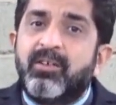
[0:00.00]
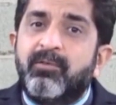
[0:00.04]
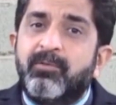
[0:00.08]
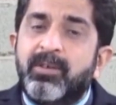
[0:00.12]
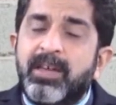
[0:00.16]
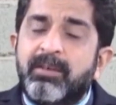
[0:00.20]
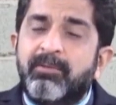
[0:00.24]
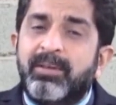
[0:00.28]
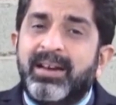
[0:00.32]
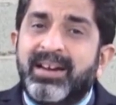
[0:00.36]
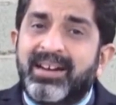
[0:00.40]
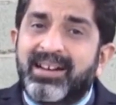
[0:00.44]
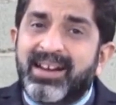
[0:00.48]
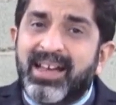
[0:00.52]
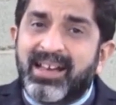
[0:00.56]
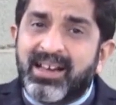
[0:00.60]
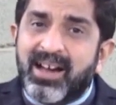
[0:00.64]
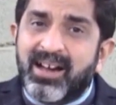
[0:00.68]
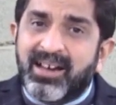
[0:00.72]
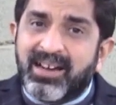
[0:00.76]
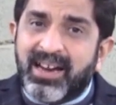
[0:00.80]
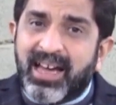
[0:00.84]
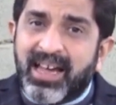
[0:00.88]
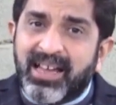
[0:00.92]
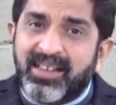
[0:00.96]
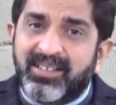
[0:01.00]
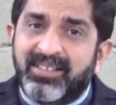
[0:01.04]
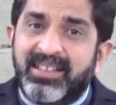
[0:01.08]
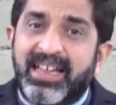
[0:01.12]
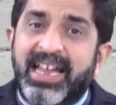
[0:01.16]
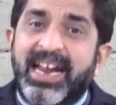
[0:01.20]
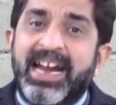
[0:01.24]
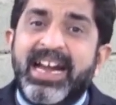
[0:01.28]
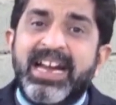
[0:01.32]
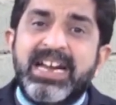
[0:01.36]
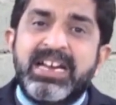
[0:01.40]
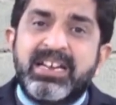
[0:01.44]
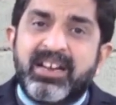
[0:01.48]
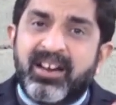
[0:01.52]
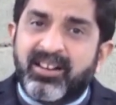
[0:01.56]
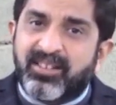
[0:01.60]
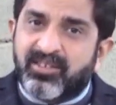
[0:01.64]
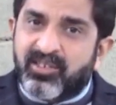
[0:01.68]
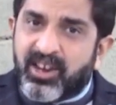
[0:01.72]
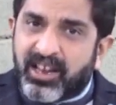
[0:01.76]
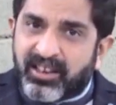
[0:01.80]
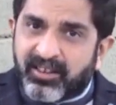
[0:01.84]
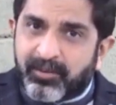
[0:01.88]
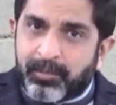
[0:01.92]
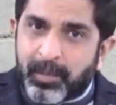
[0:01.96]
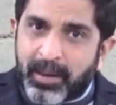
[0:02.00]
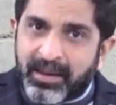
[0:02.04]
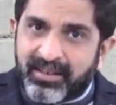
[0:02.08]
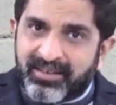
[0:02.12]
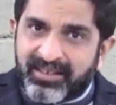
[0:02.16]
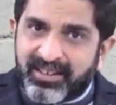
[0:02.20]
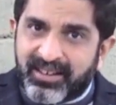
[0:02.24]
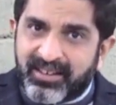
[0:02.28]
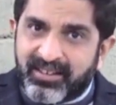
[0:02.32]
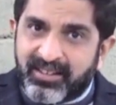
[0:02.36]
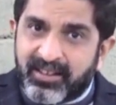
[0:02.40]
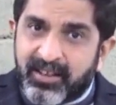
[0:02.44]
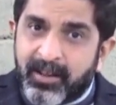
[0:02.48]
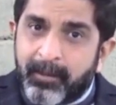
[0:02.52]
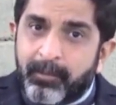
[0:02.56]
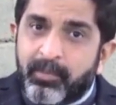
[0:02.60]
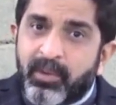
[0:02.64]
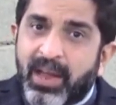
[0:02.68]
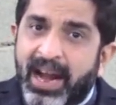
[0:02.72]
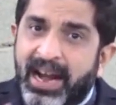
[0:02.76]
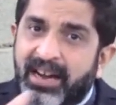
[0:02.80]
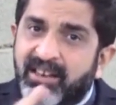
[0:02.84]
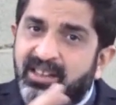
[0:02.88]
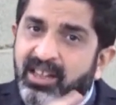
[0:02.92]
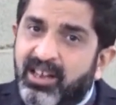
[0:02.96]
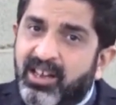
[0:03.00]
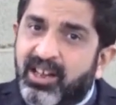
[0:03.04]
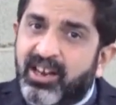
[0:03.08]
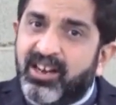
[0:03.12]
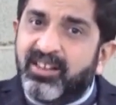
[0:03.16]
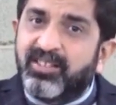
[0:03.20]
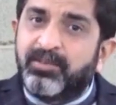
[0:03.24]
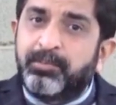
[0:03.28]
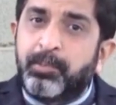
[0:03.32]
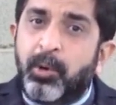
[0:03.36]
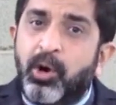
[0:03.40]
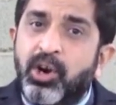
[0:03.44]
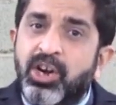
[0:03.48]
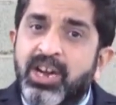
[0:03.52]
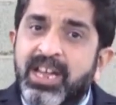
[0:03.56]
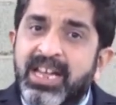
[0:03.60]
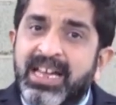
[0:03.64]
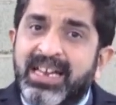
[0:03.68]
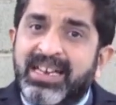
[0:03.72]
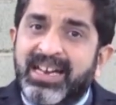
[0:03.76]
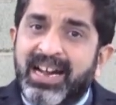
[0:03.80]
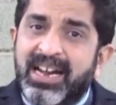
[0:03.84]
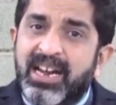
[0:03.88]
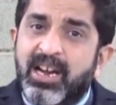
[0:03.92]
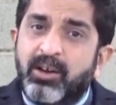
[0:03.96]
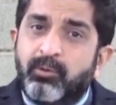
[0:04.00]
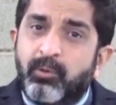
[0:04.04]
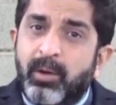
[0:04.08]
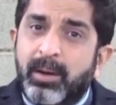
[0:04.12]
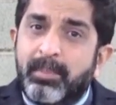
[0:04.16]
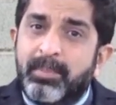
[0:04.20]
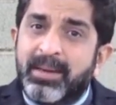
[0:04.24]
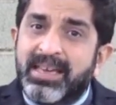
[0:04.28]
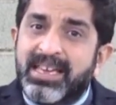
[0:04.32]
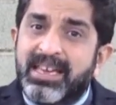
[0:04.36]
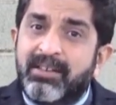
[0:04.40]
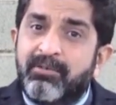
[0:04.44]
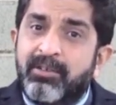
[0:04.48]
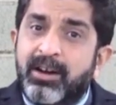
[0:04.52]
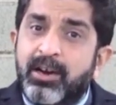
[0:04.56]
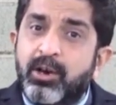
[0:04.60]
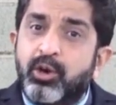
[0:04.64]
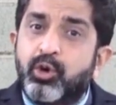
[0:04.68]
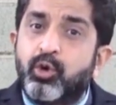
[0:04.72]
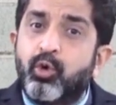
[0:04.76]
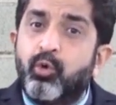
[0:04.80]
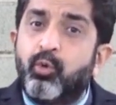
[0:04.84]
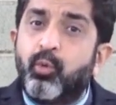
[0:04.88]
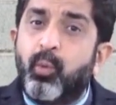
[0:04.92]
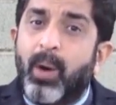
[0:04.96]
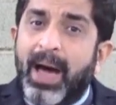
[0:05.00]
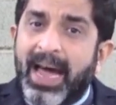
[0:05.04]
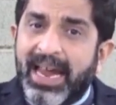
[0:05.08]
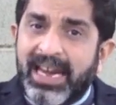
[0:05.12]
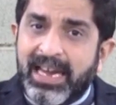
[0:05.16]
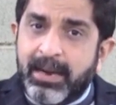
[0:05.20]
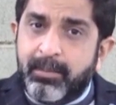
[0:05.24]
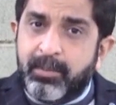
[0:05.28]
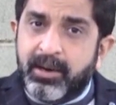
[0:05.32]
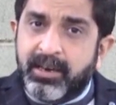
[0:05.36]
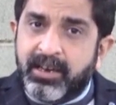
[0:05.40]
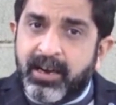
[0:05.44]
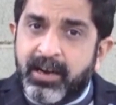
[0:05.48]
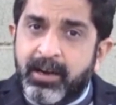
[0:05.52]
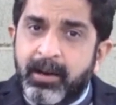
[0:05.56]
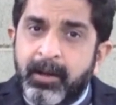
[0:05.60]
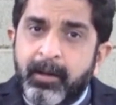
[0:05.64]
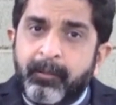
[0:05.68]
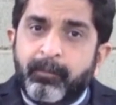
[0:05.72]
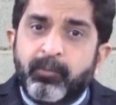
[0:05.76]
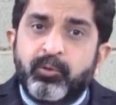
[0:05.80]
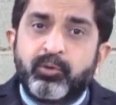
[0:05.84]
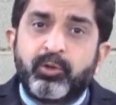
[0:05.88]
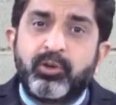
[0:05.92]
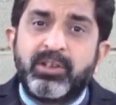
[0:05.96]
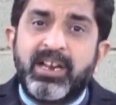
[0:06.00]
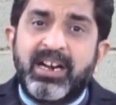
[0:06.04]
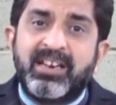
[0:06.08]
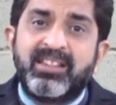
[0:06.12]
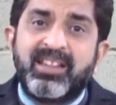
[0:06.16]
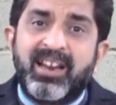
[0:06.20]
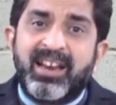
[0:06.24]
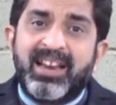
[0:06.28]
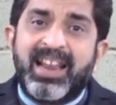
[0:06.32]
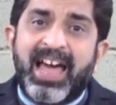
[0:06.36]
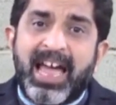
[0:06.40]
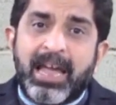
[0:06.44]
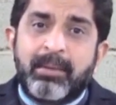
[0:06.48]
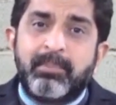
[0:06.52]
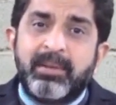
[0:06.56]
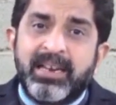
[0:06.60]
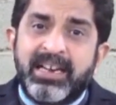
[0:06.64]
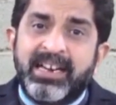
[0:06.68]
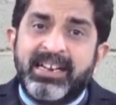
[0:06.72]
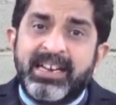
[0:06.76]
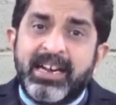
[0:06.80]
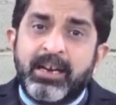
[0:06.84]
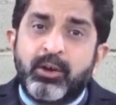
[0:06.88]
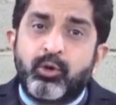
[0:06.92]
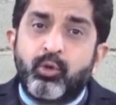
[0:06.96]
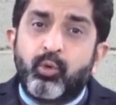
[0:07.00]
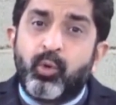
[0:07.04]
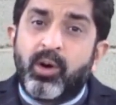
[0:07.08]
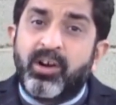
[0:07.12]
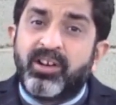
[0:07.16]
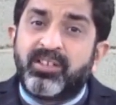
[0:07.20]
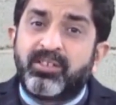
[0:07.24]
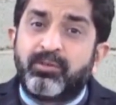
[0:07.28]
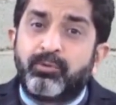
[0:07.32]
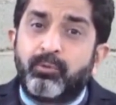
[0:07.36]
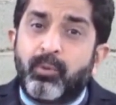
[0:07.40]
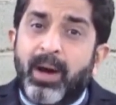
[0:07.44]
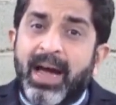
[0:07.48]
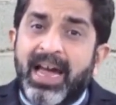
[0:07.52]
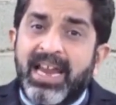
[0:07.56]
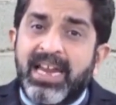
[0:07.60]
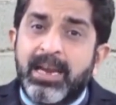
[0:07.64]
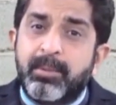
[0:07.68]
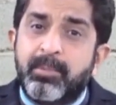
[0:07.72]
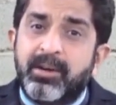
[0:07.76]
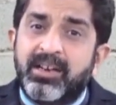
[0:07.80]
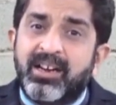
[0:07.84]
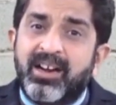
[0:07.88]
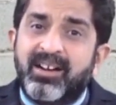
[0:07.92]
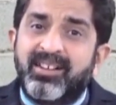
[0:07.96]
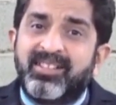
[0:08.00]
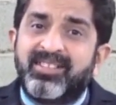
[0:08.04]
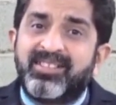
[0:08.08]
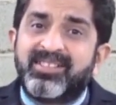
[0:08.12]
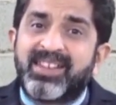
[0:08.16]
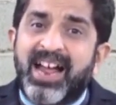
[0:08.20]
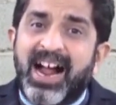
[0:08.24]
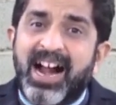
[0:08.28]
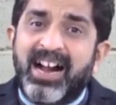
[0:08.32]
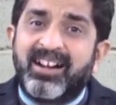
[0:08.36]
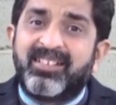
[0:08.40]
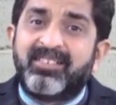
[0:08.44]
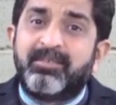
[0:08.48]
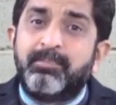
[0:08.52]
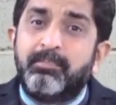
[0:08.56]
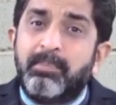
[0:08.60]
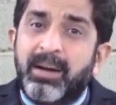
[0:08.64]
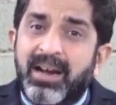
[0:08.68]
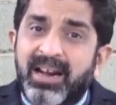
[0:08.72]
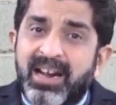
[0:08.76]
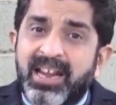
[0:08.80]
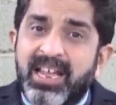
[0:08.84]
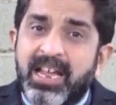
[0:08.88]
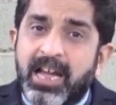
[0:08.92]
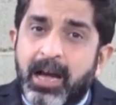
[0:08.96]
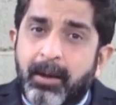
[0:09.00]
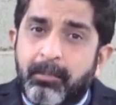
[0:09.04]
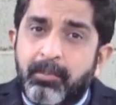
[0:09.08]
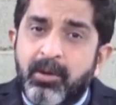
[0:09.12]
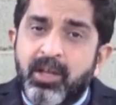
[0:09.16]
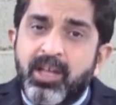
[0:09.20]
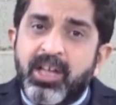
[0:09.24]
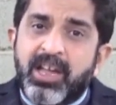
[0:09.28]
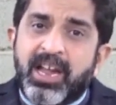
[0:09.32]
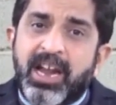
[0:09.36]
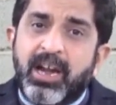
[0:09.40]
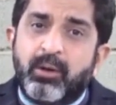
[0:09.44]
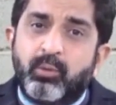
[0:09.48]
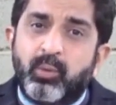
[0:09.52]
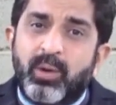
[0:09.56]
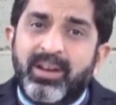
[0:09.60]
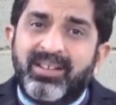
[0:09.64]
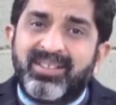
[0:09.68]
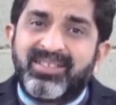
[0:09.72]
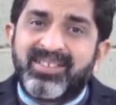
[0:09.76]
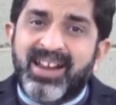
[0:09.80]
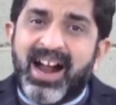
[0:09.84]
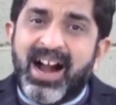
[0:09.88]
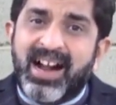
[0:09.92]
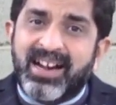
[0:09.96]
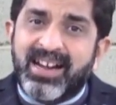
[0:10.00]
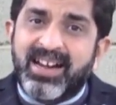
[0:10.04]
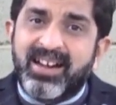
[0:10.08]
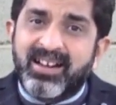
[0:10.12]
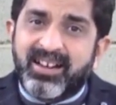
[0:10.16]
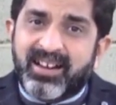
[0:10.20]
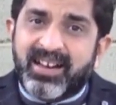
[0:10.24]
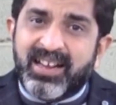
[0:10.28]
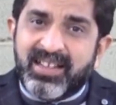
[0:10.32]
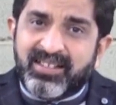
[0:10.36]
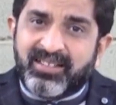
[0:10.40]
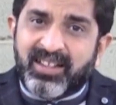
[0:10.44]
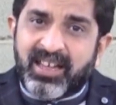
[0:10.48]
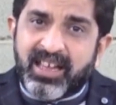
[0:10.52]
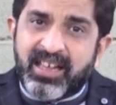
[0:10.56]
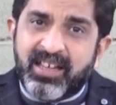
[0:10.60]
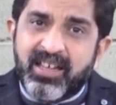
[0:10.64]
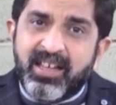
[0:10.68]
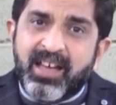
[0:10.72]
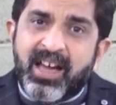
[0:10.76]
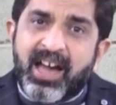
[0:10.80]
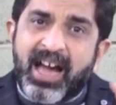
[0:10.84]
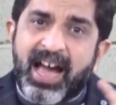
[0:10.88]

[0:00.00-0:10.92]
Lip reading: we will recognize interest expenses, and the corresponding credit will be given to Y Limited, so that the liability towards Y Limited starts building up, it will start increasing,